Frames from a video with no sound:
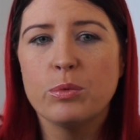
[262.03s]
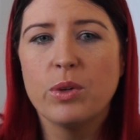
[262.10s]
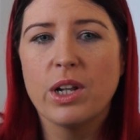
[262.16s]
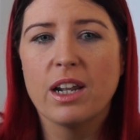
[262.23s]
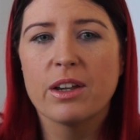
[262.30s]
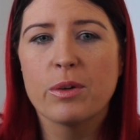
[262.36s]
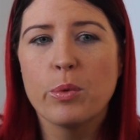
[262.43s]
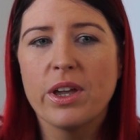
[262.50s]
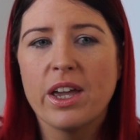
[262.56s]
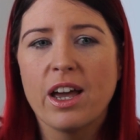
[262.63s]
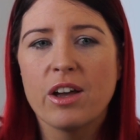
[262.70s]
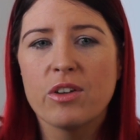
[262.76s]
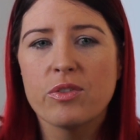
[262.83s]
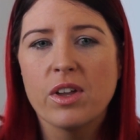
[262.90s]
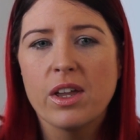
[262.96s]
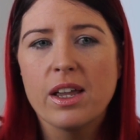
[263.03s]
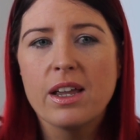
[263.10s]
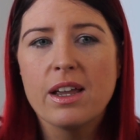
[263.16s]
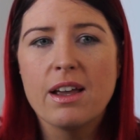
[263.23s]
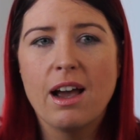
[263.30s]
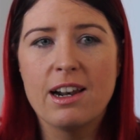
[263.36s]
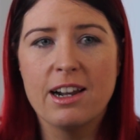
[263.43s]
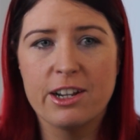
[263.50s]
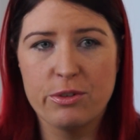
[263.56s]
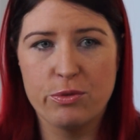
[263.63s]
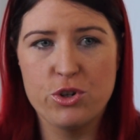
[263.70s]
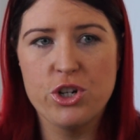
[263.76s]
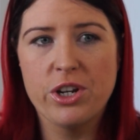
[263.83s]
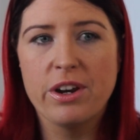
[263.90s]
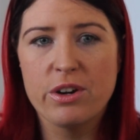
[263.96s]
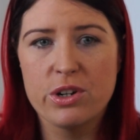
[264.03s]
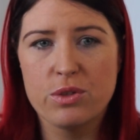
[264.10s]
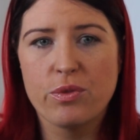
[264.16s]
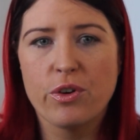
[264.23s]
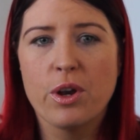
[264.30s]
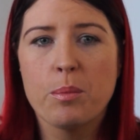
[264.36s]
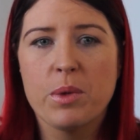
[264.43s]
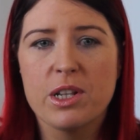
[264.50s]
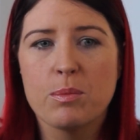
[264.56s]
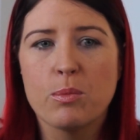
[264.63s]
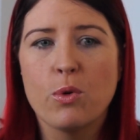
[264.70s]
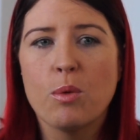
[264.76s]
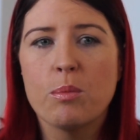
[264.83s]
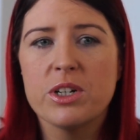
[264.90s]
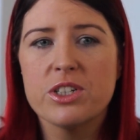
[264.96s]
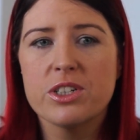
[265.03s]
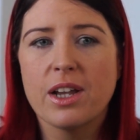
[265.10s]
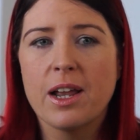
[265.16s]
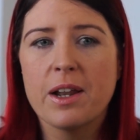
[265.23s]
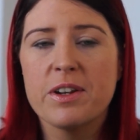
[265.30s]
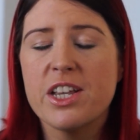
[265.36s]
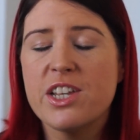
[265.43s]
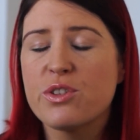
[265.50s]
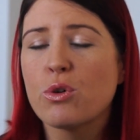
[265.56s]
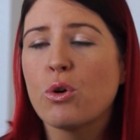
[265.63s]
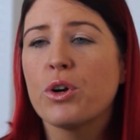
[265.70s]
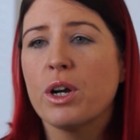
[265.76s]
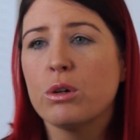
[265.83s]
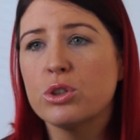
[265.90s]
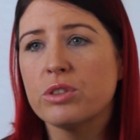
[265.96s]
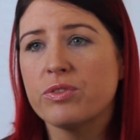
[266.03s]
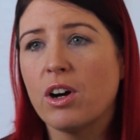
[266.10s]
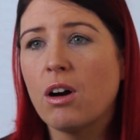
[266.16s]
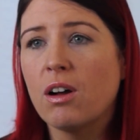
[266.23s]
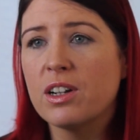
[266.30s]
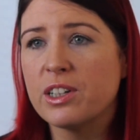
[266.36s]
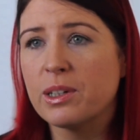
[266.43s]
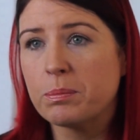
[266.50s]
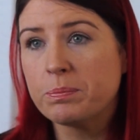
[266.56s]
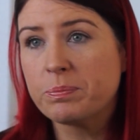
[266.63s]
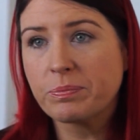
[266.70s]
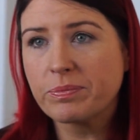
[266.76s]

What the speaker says: We have a lot of chairs for him at the moment, and he's grown out of all of them.